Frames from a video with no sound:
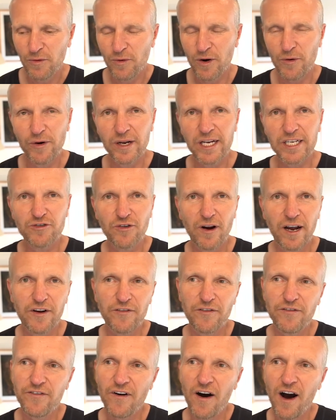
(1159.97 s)
we're really trying to
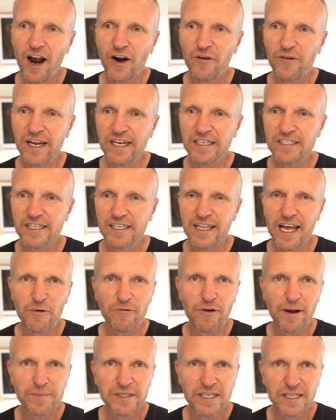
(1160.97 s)
fire into
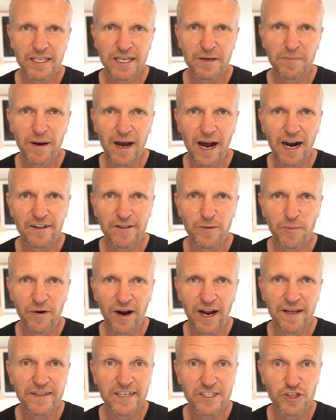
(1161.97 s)
that reptilian part of the
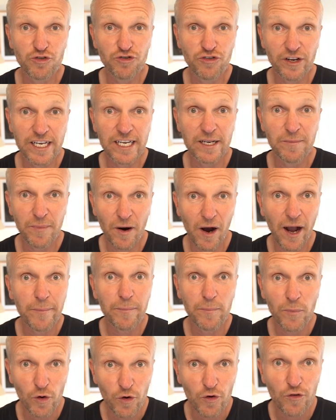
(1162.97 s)
brain that's triggered by
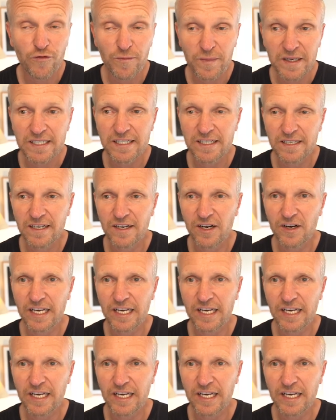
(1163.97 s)
movement.